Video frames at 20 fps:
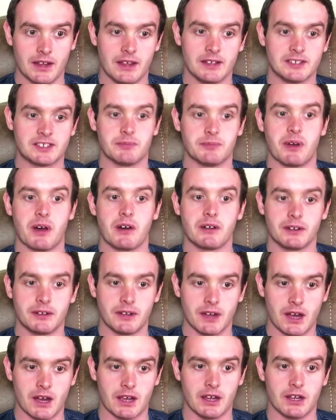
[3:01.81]
It's about a
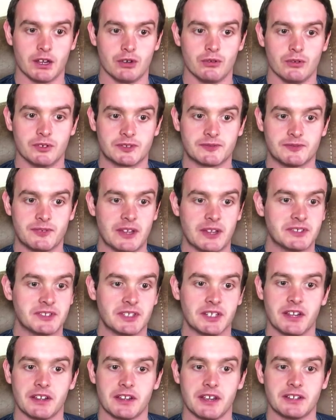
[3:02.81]
guy who is
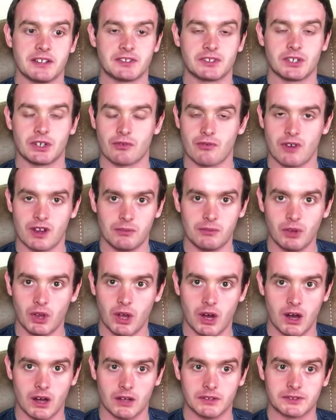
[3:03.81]
facing against incredible
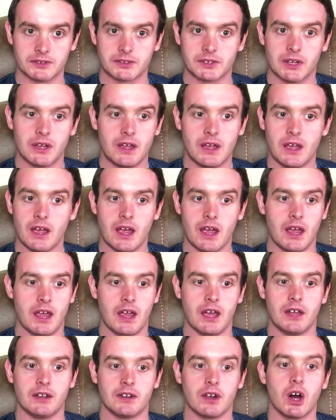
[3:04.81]
odds
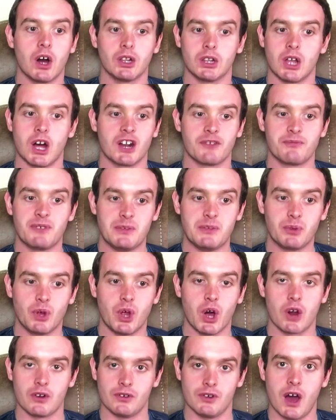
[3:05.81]
and a lot of people
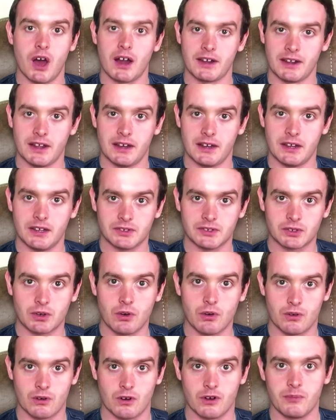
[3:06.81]
are not in his
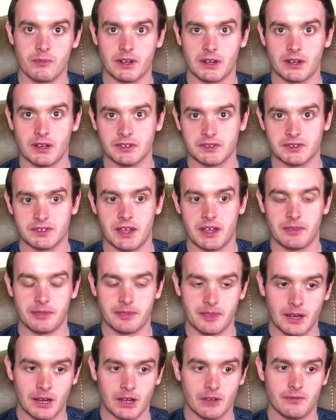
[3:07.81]
corner because they
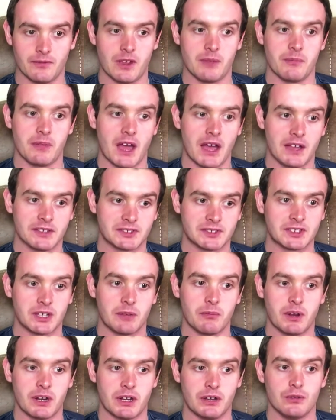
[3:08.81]
think of him as
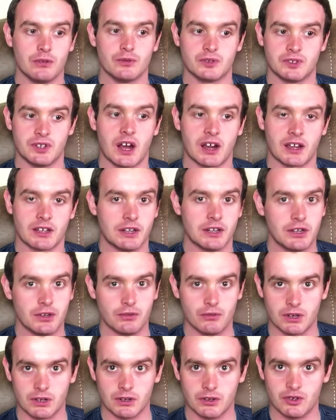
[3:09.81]
somebody who's not going to do
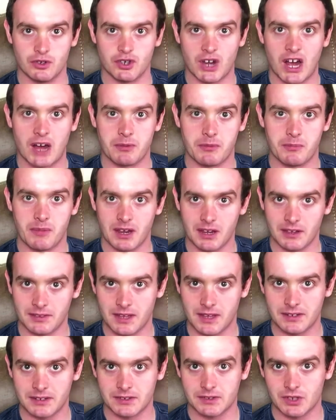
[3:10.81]
a good job in making
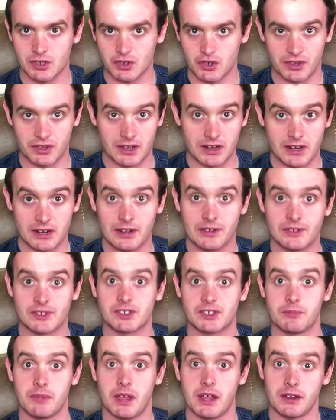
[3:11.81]
that decision that he needs
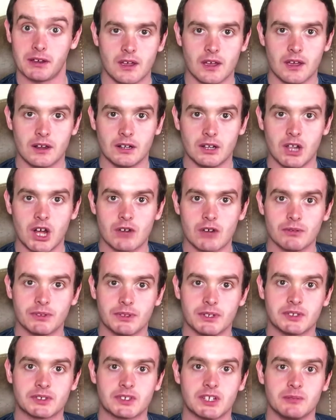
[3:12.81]
to make. And along with
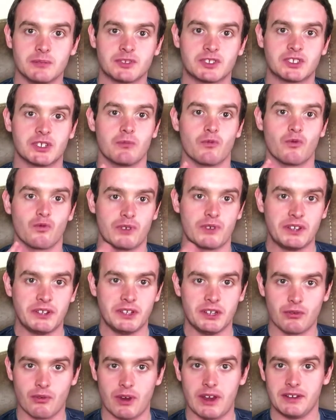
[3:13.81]
this comes some
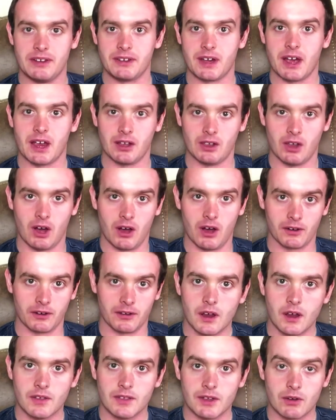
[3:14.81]
really great dialogue.
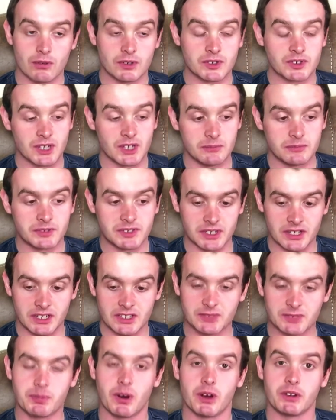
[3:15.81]
And there were some
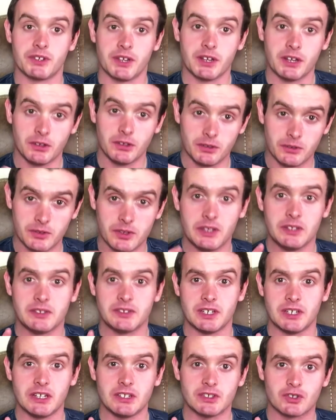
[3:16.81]
scenes, particularly
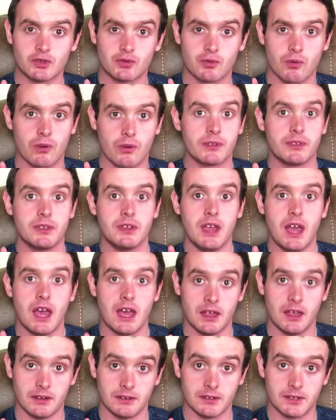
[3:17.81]
scenes toward the
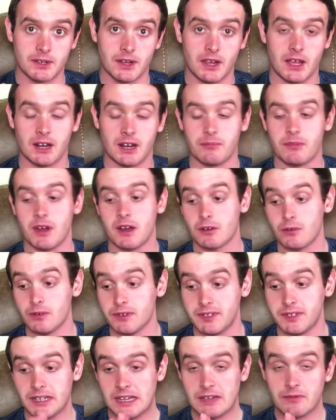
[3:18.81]
end, and I'm not going
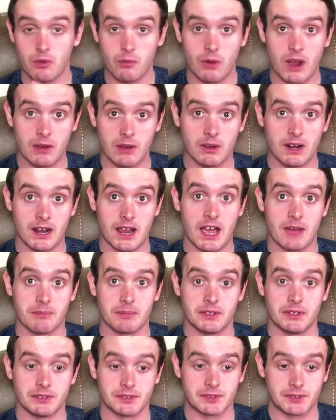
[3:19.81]
to give away what
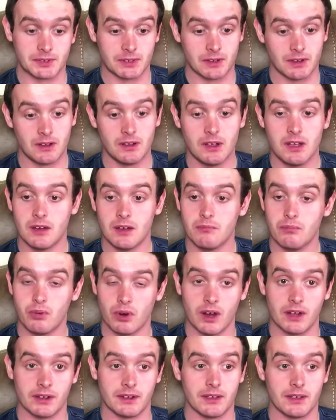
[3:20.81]
happens,
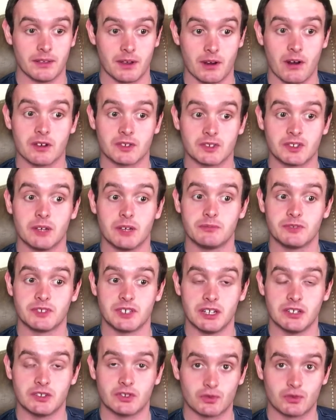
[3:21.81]
but there are some
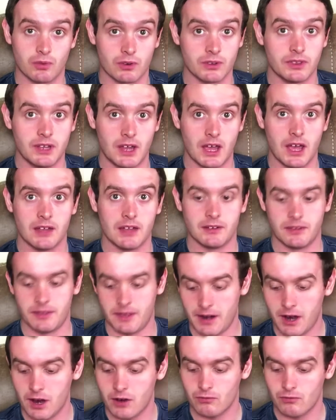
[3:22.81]
scenes toward the end
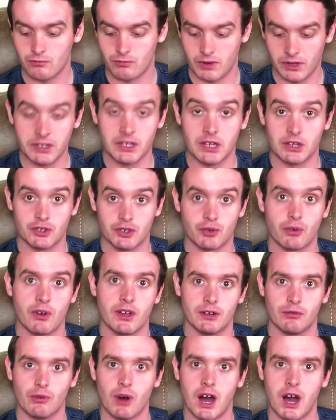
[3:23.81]
that are really a joy
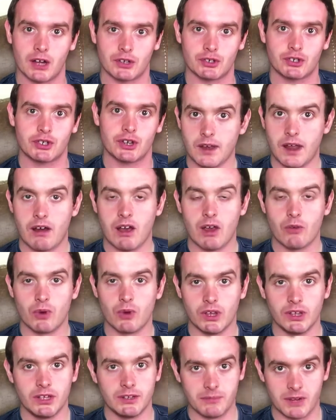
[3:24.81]
to watch. Now, I
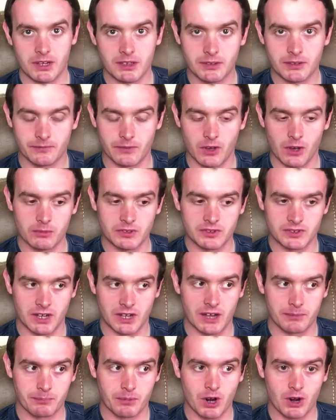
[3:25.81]
will admit the film is
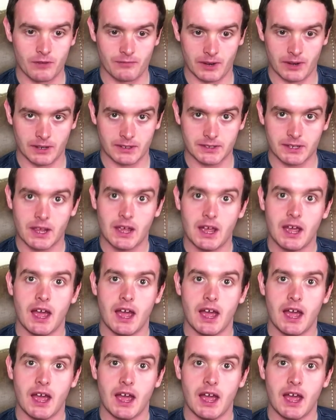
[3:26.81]
not perfect.